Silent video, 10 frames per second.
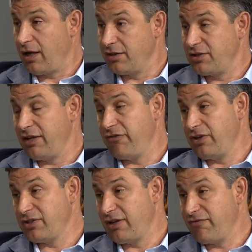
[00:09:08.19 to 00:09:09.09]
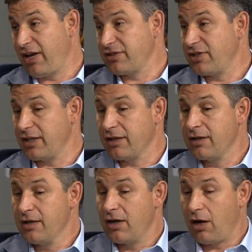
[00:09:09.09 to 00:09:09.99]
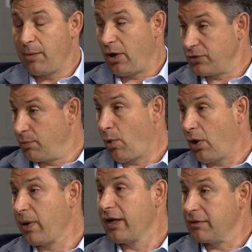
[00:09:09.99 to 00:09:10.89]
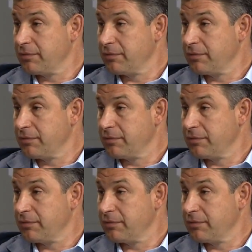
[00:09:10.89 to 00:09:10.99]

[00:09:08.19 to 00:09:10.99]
on savings and investing, um, and also borrowing.